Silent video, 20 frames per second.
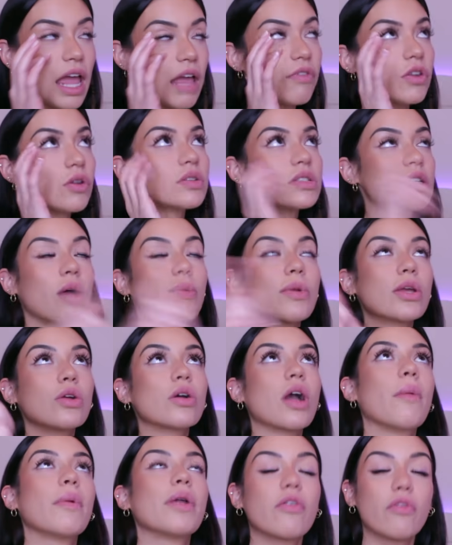If you tell me you're
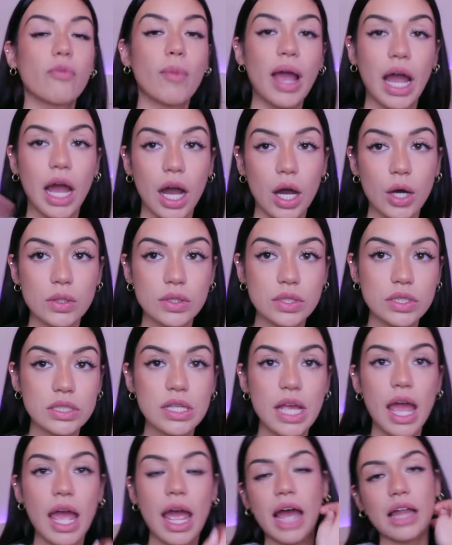coming over to my
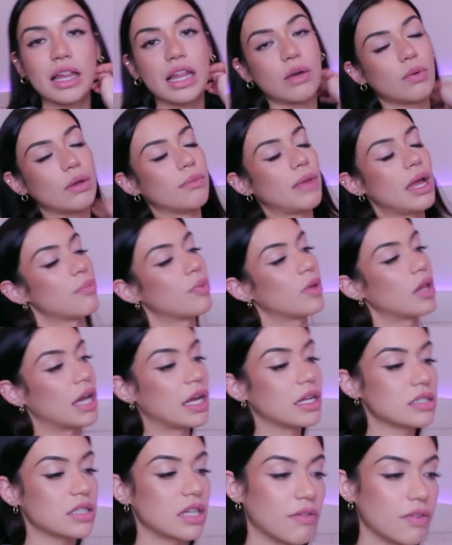house, and like, we made
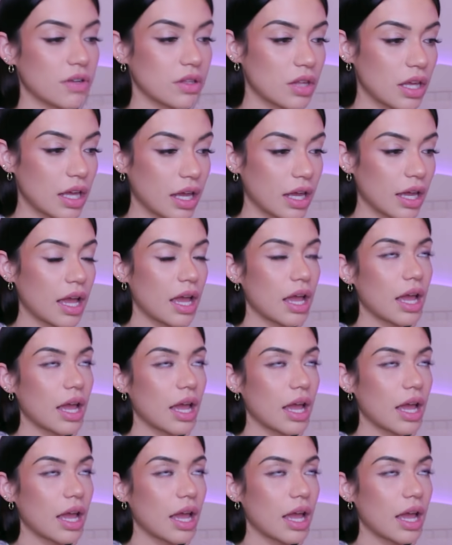plans and everything,